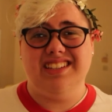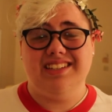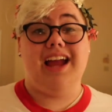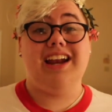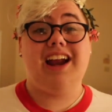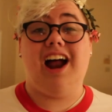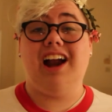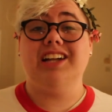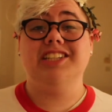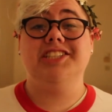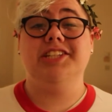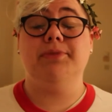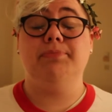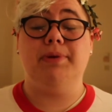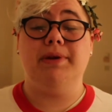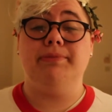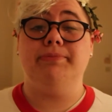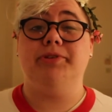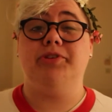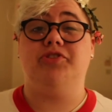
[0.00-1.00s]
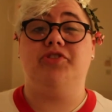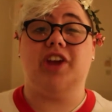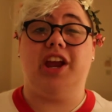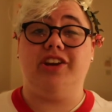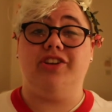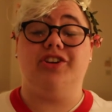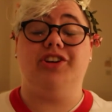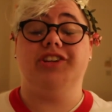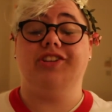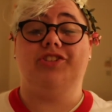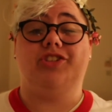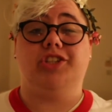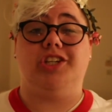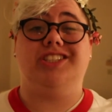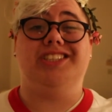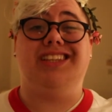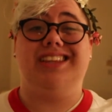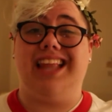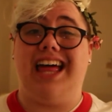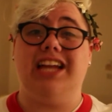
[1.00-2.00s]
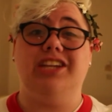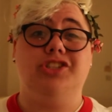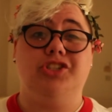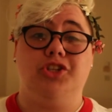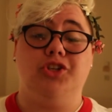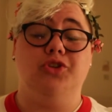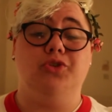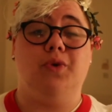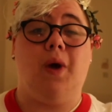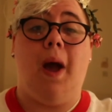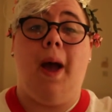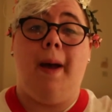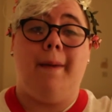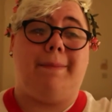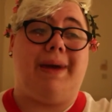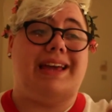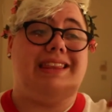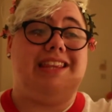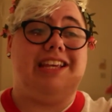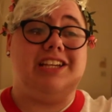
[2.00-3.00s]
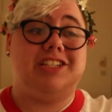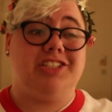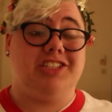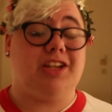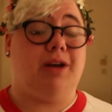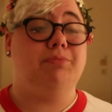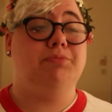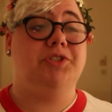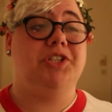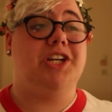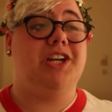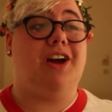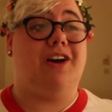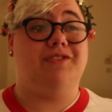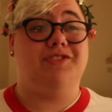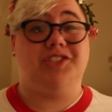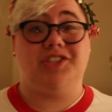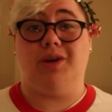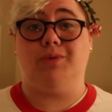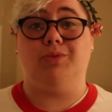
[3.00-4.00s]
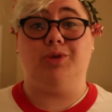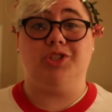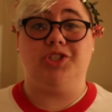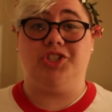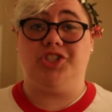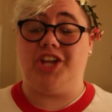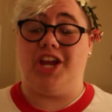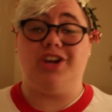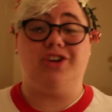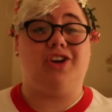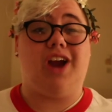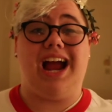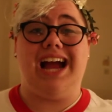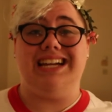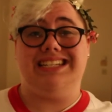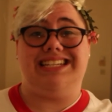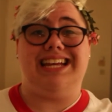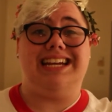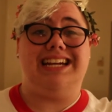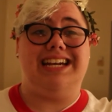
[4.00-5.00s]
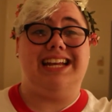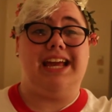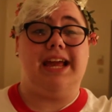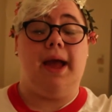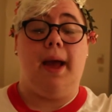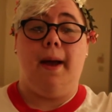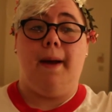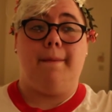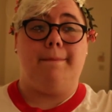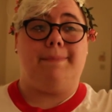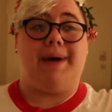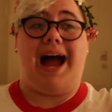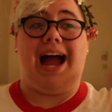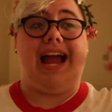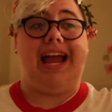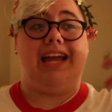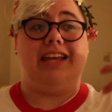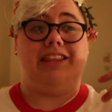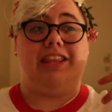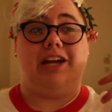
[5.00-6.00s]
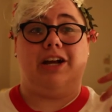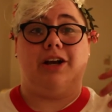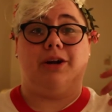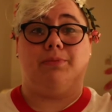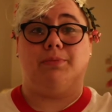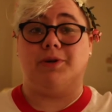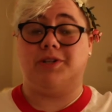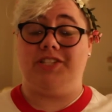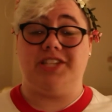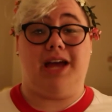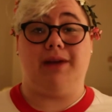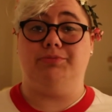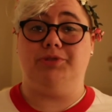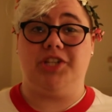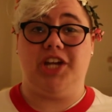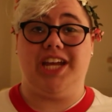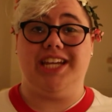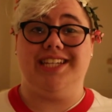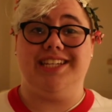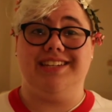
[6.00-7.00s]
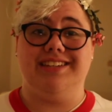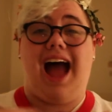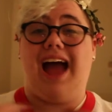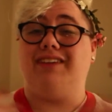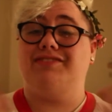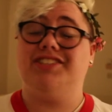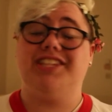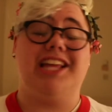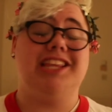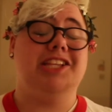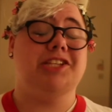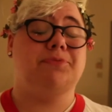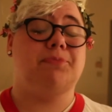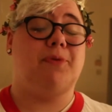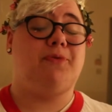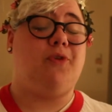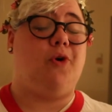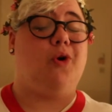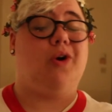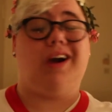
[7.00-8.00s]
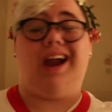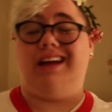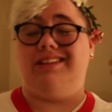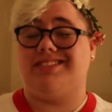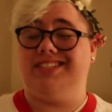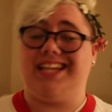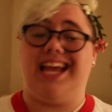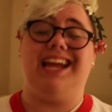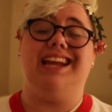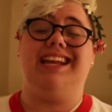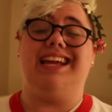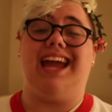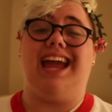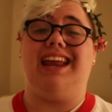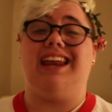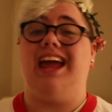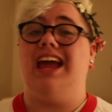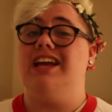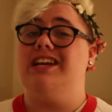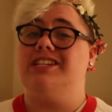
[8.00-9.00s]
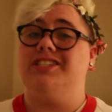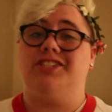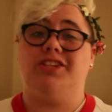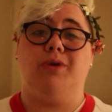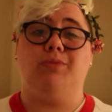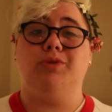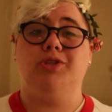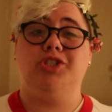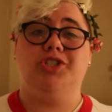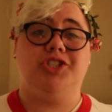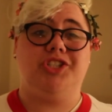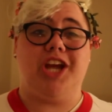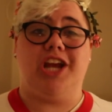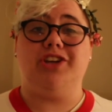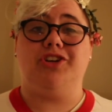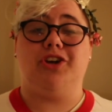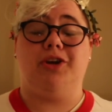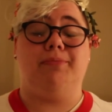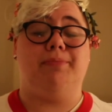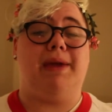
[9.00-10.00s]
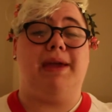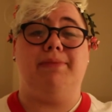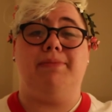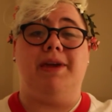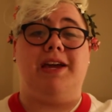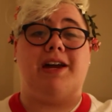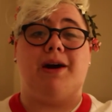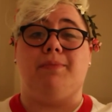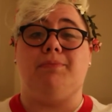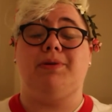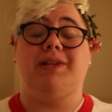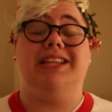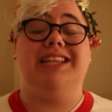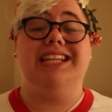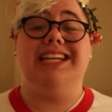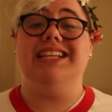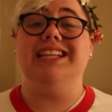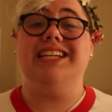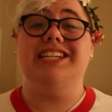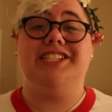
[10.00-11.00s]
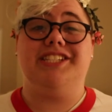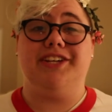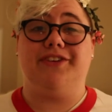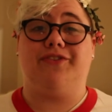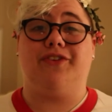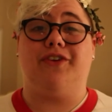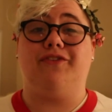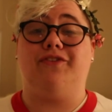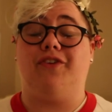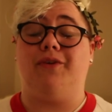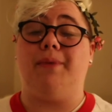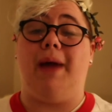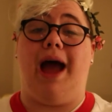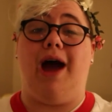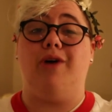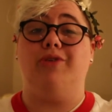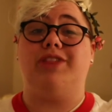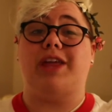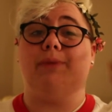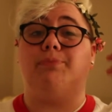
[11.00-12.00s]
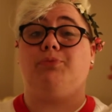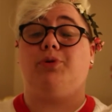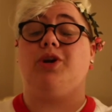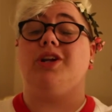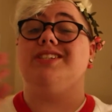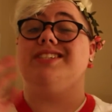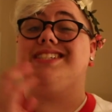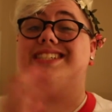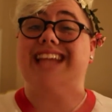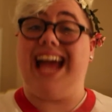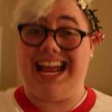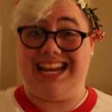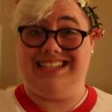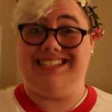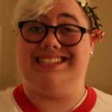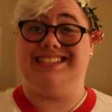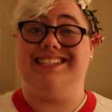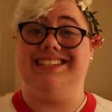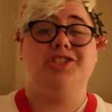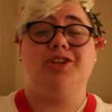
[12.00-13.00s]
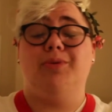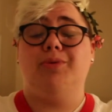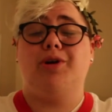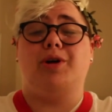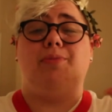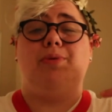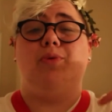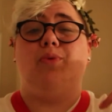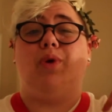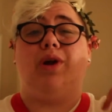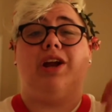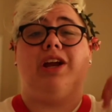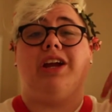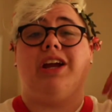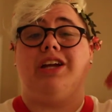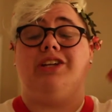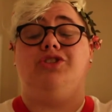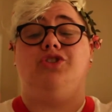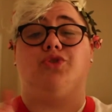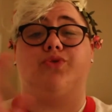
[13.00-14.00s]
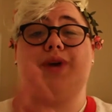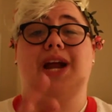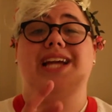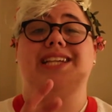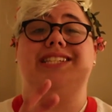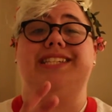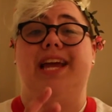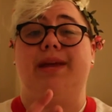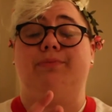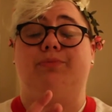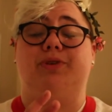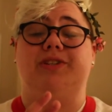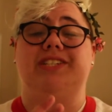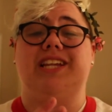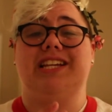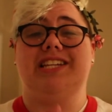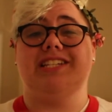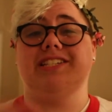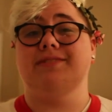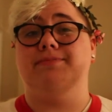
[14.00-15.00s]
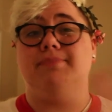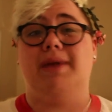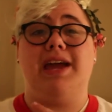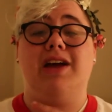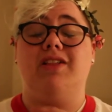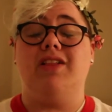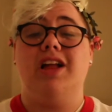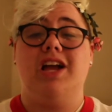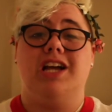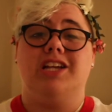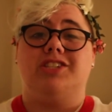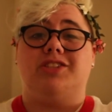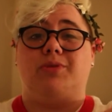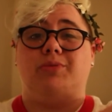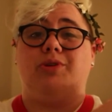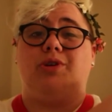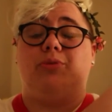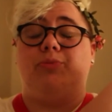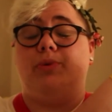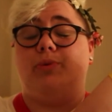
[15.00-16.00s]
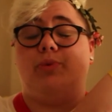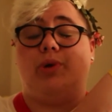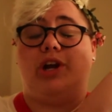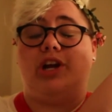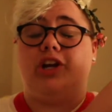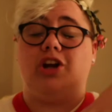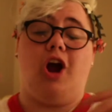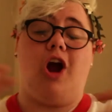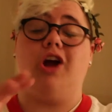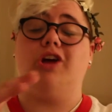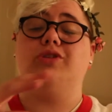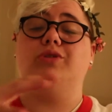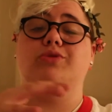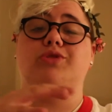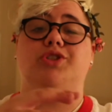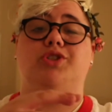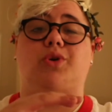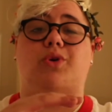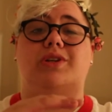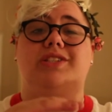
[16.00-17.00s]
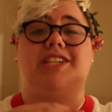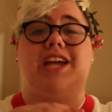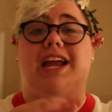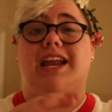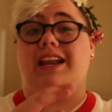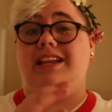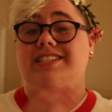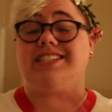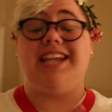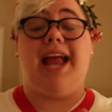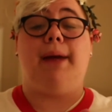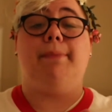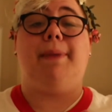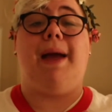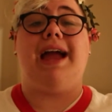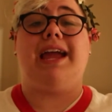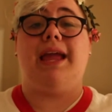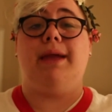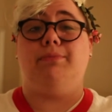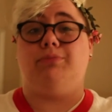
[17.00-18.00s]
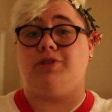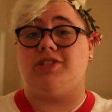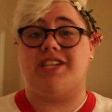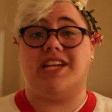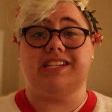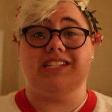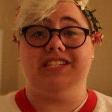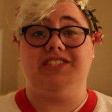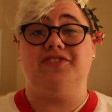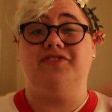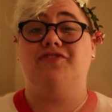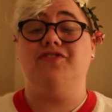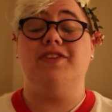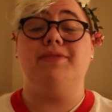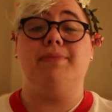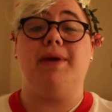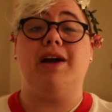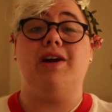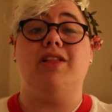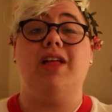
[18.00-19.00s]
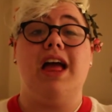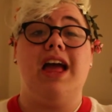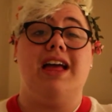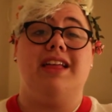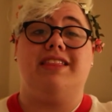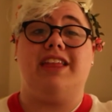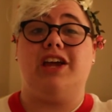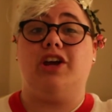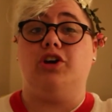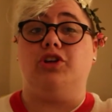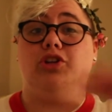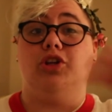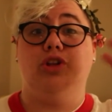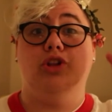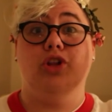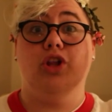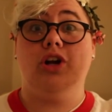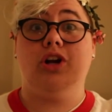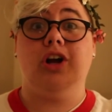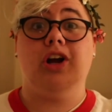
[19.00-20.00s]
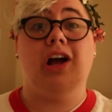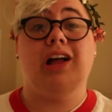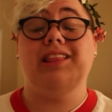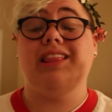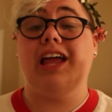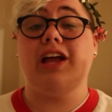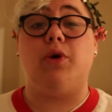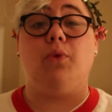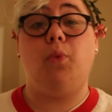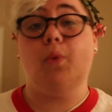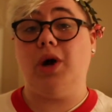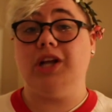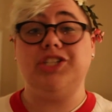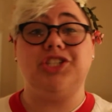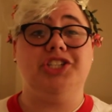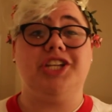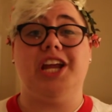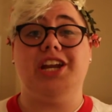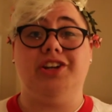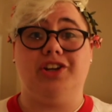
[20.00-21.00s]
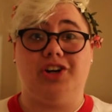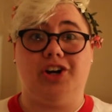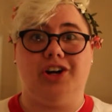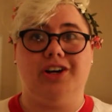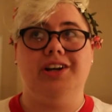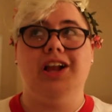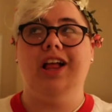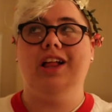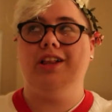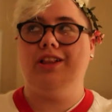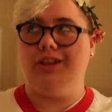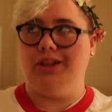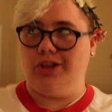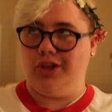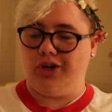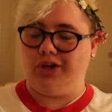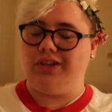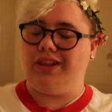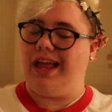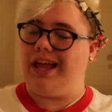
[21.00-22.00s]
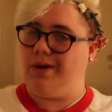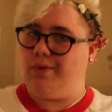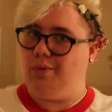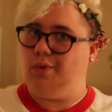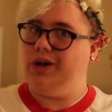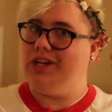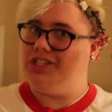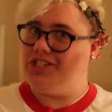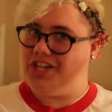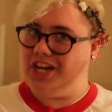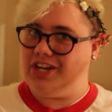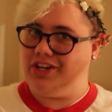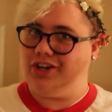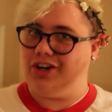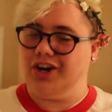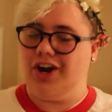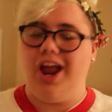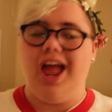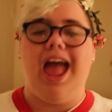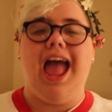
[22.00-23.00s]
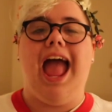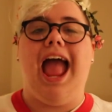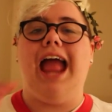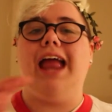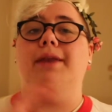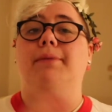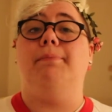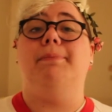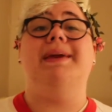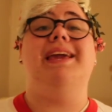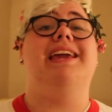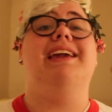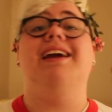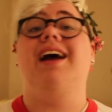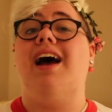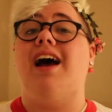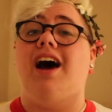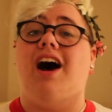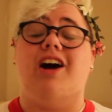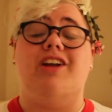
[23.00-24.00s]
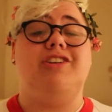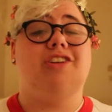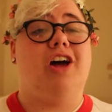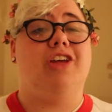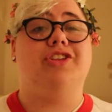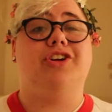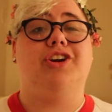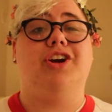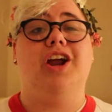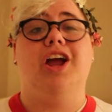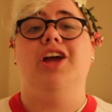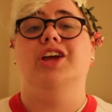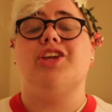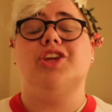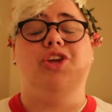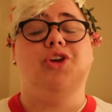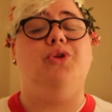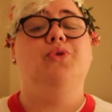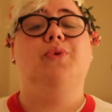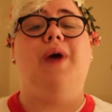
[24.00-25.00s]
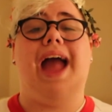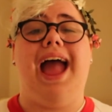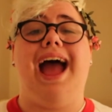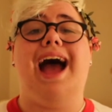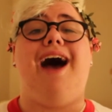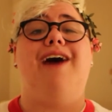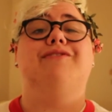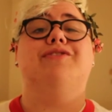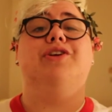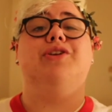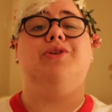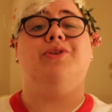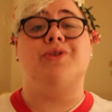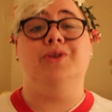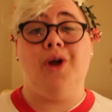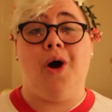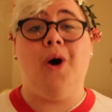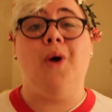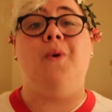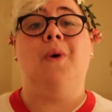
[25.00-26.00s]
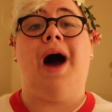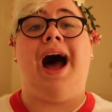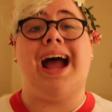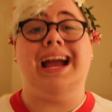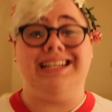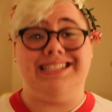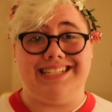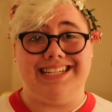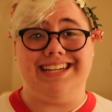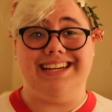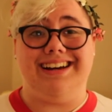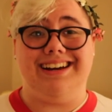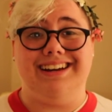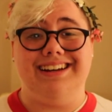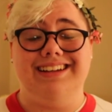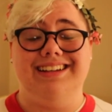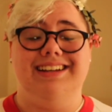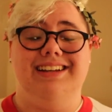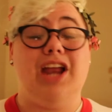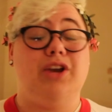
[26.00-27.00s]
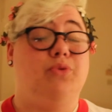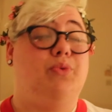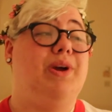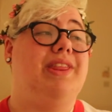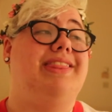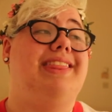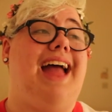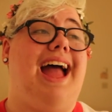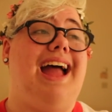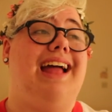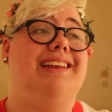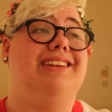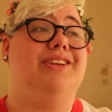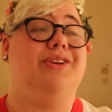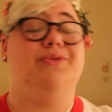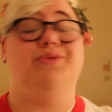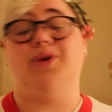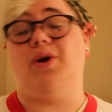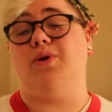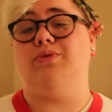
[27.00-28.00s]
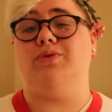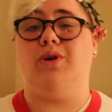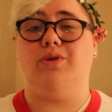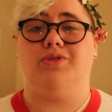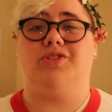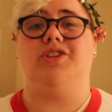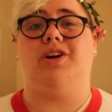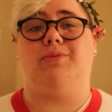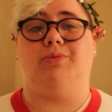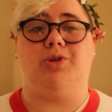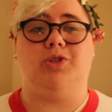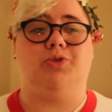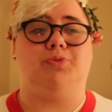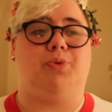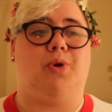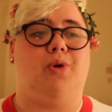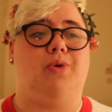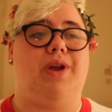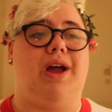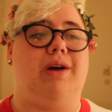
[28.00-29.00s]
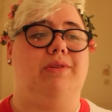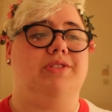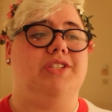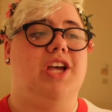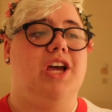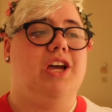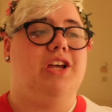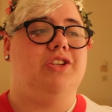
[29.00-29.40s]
And honestly, being misgendered is just led to by the assumption of someone's gender identity by their perception. I've said this before, I'll say it again, someone's gender may be completely different from how they present. Someone could be wearing a dress and present as male, someone could be wearing cargo shorts and a snapback and present as female. They could look like one gender look like one gender, and be, another, you have no idea. And with that, you don't know someone's pronouns.